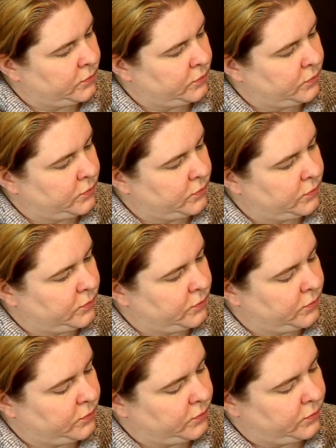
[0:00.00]

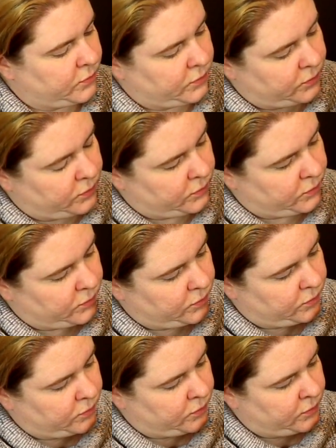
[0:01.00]

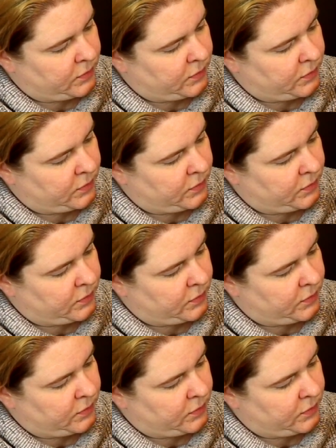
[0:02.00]
(silent)